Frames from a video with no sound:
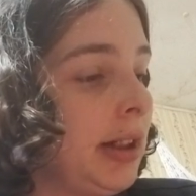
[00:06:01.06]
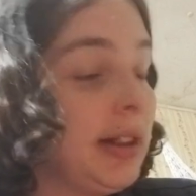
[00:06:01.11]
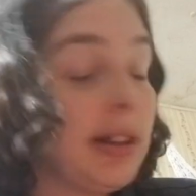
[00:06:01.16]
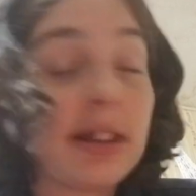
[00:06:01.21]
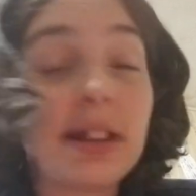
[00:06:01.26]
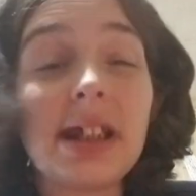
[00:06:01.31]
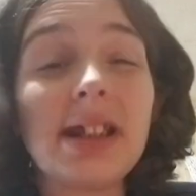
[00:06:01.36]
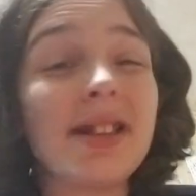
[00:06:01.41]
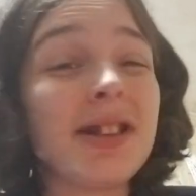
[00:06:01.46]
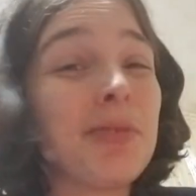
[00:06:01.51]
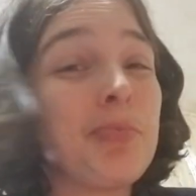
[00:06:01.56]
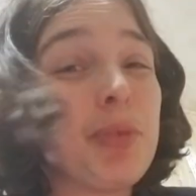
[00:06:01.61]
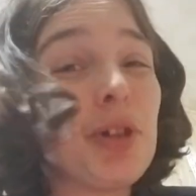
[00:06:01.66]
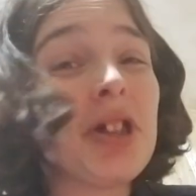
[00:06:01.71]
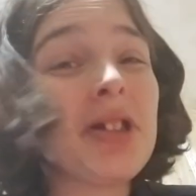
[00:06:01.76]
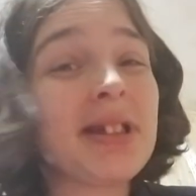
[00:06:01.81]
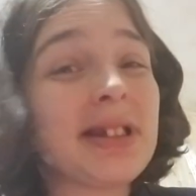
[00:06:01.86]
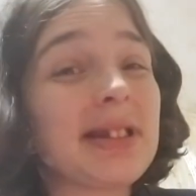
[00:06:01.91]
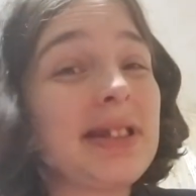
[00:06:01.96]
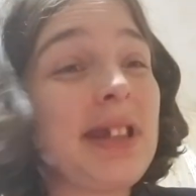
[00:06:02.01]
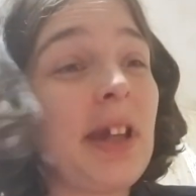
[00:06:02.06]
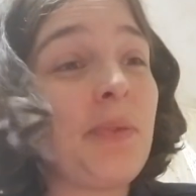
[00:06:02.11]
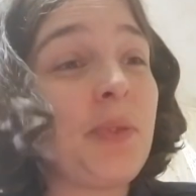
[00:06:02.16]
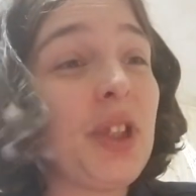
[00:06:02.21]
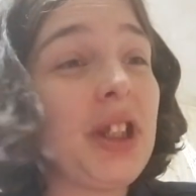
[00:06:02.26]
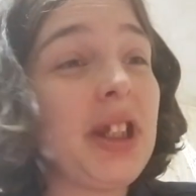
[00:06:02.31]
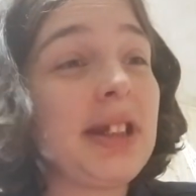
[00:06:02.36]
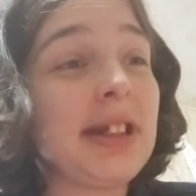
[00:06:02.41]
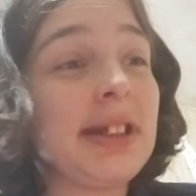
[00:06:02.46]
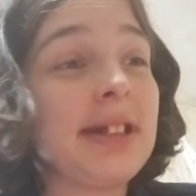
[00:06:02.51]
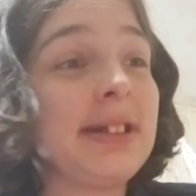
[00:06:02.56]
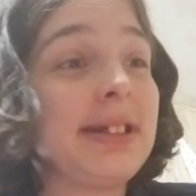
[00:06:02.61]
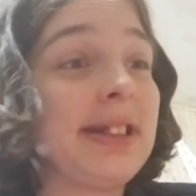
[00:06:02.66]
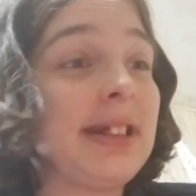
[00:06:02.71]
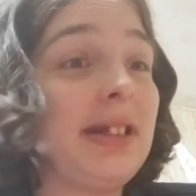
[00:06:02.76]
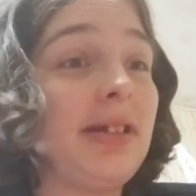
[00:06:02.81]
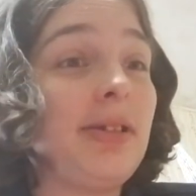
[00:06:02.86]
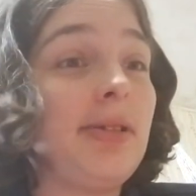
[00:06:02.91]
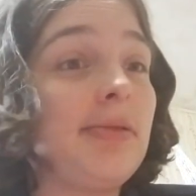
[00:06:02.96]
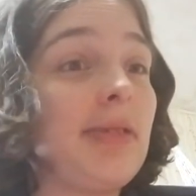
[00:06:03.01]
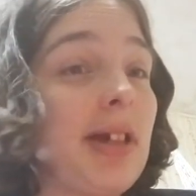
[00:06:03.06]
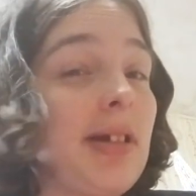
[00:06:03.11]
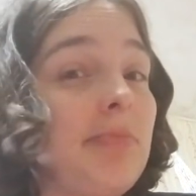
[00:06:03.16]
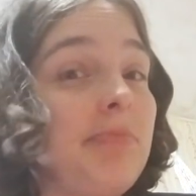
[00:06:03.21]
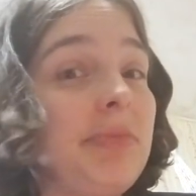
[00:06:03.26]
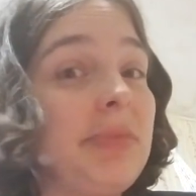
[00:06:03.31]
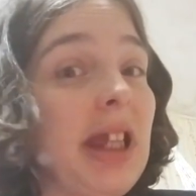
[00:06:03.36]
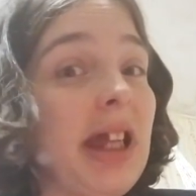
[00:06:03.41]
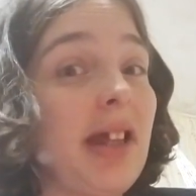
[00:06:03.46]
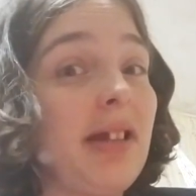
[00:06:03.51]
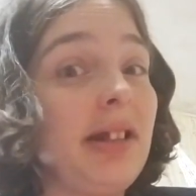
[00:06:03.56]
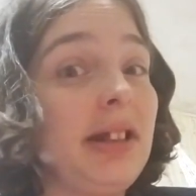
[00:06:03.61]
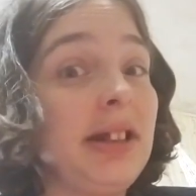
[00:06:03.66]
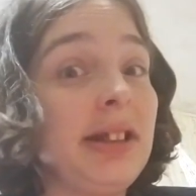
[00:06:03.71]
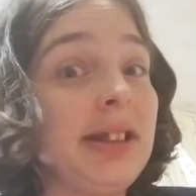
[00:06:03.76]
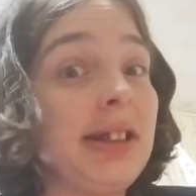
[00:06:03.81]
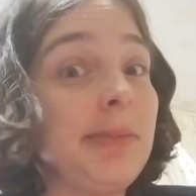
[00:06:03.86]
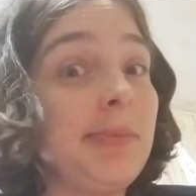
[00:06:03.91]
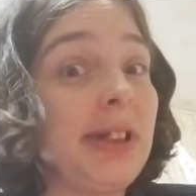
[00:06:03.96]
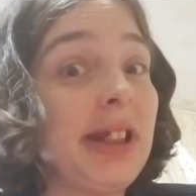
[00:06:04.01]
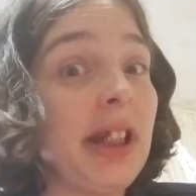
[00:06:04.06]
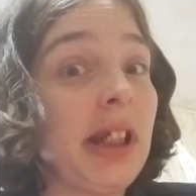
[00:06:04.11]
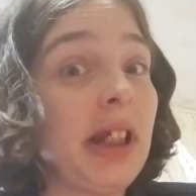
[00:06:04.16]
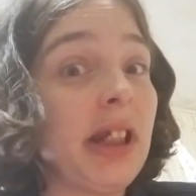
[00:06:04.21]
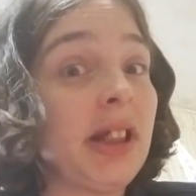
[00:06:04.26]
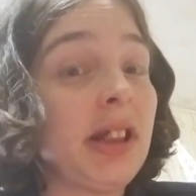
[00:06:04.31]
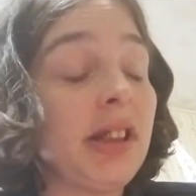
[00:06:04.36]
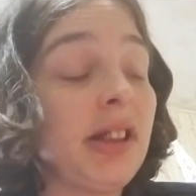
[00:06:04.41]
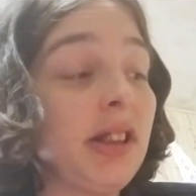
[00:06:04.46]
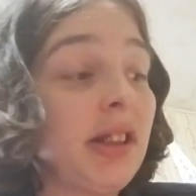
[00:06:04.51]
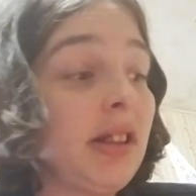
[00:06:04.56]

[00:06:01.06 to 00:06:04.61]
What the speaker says: Yeah, the book's definitely going to continue. I'm not intimidated.